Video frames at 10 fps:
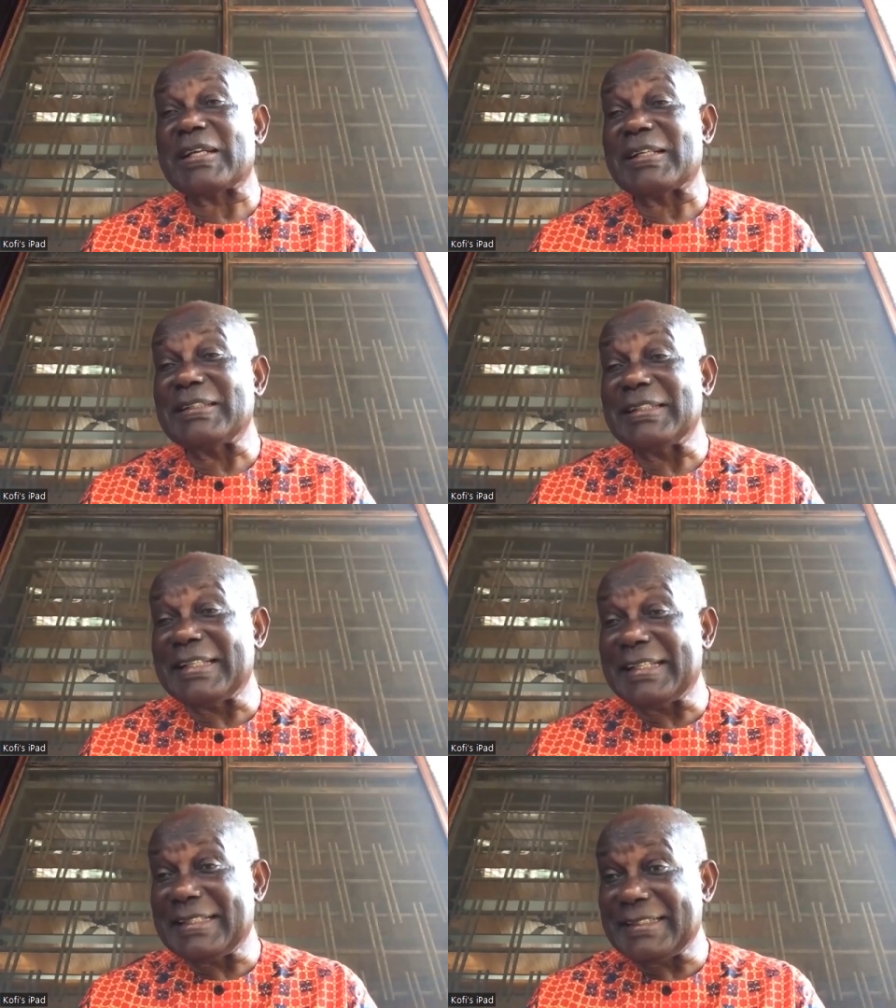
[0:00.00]

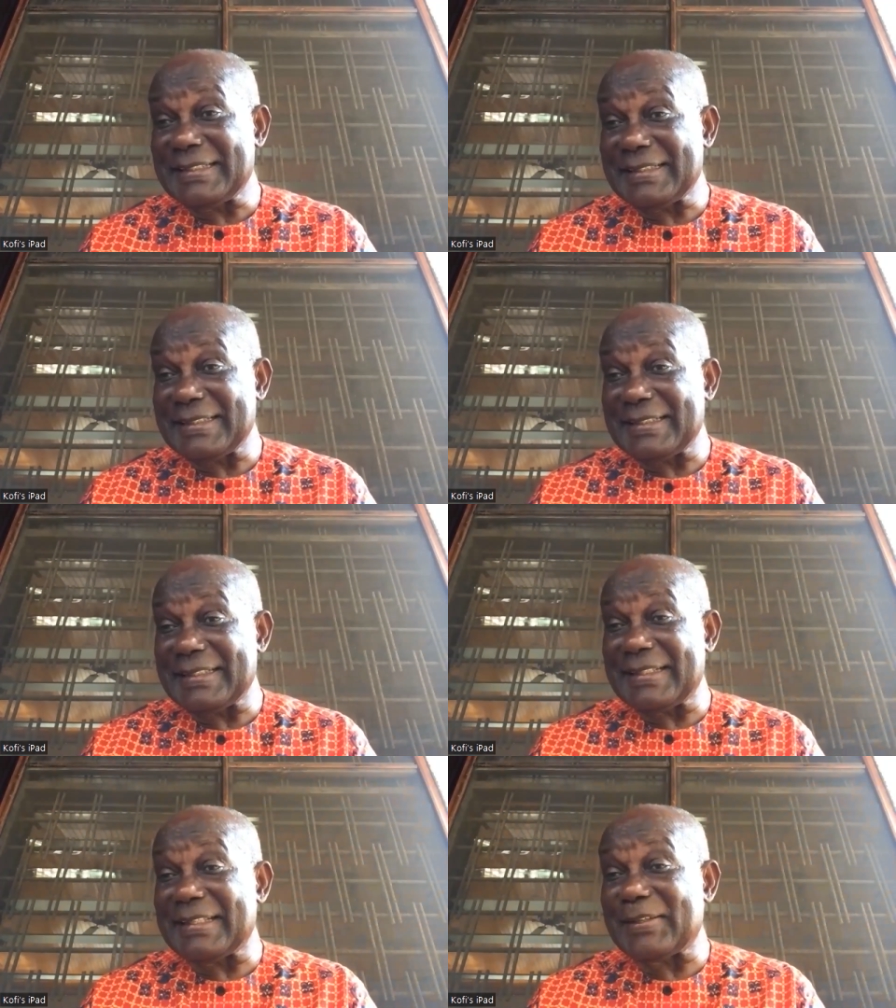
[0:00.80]
clean
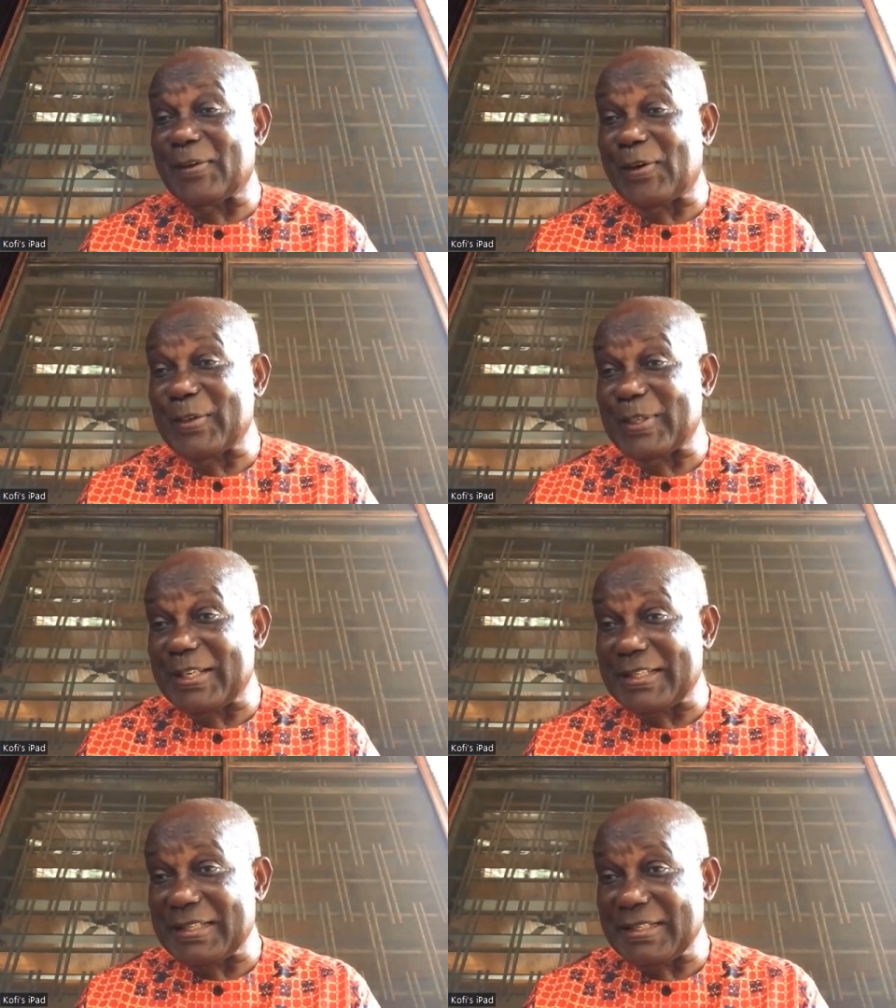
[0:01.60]
mm. and
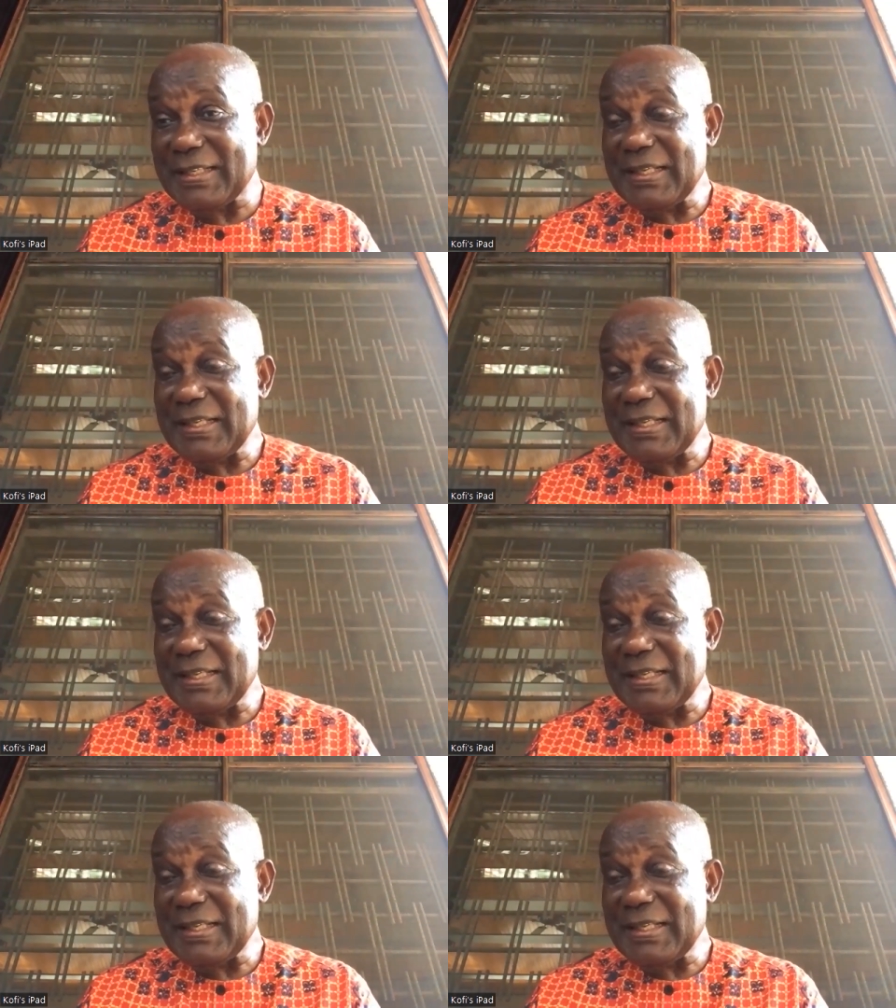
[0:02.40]
orderly.